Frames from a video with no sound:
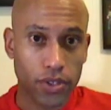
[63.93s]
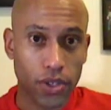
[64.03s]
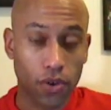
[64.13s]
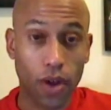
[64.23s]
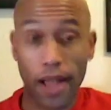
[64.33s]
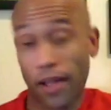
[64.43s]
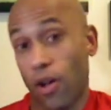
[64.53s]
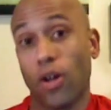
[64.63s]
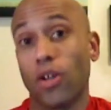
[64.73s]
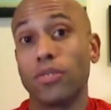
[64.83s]
so I
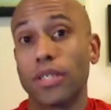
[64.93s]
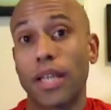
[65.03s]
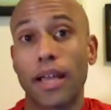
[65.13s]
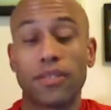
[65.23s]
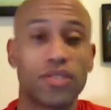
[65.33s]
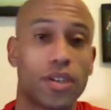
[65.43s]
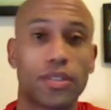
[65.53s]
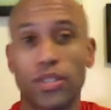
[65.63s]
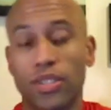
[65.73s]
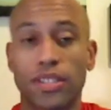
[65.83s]
called and
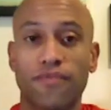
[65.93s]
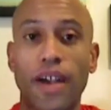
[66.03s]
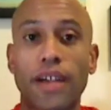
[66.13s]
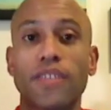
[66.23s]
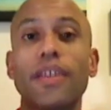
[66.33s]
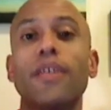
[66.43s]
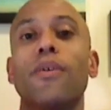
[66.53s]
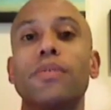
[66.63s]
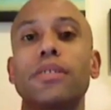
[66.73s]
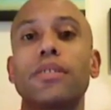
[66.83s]
just to find out
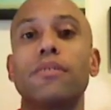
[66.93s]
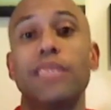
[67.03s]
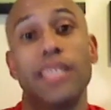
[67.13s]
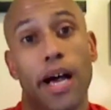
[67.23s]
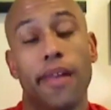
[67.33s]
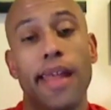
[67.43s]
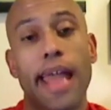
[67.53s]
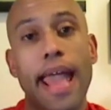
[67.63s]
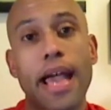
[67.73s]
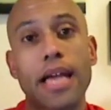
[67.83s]
what was to be done.
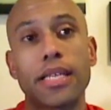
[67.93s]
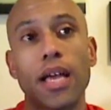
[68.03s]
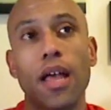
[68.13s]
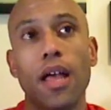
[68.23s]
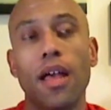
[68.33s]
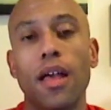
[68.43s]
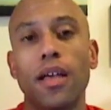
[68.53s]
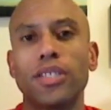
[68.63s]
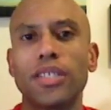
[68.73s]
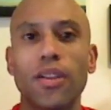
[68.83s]
And
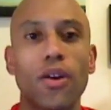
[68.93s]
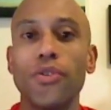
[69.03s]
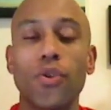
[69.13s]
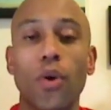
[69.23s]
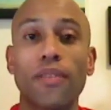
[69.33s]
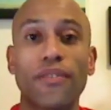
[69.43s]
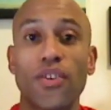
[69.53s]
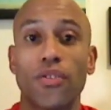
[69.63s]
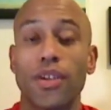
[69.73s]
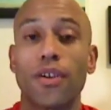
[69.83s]
she said, "Oh no, you qualify for
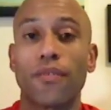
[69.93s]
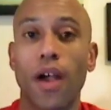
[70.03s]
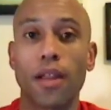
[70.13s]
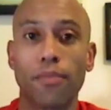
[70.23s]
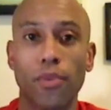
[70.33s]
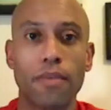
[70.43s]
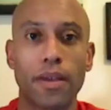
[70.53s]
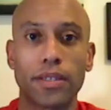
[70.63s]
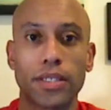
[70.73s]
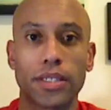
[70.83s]
another year of
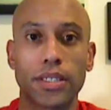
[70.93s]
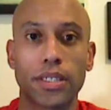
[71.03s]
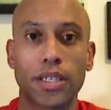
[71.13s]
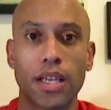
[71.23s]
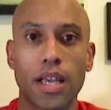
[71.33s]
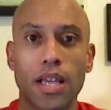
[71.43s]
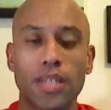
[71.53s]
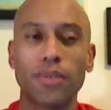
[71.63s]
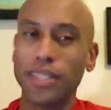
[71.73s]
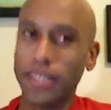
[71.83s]
unemployment."
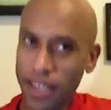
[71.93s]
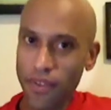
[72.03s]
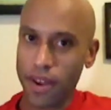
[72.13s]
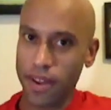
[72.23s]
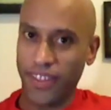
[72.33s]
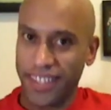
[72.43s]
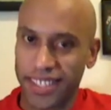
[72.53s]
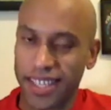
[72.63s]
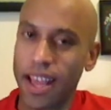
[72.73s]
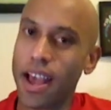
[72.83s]
So I was given
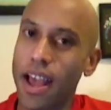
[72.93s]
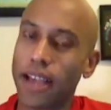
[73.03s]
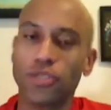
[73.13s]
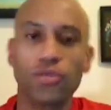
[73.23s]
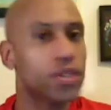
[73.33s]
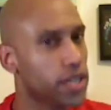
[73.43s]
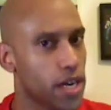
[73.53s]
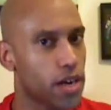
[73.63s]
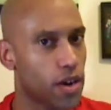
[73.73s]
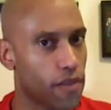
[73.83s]
this extra
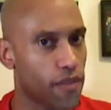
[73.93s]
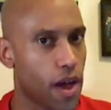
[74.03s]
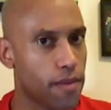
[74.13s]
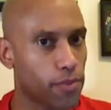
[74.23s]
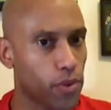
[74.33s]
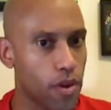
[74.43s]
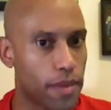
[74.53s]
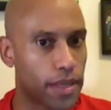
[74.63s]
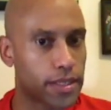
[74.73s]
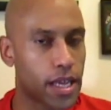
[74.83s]
year of
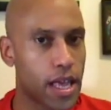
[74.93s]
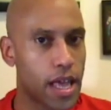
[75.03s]
unemployment,